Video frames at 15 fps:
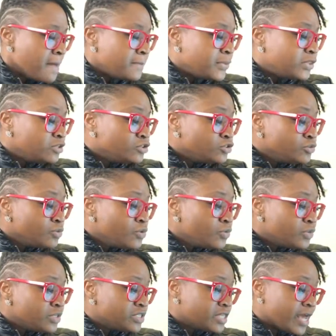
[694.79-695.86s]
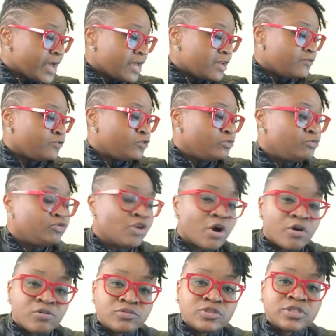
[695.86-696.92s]
But the truth is that if you
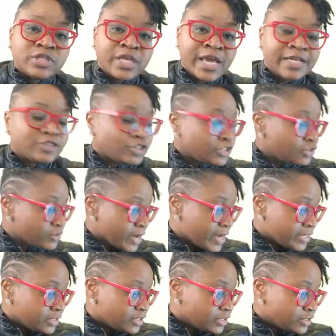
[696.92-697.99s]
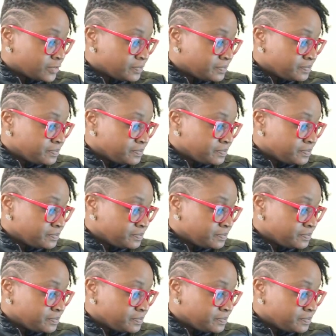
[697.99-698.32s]
don't get stretched,